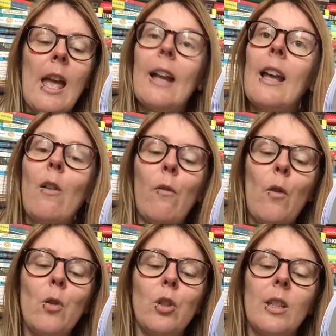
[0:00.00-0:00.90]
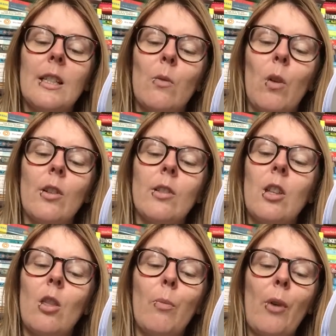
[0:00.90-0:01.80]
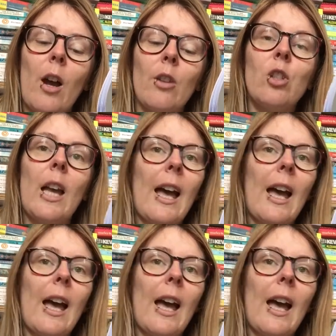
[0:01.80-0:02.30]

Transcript: and how fortunate it was that the branch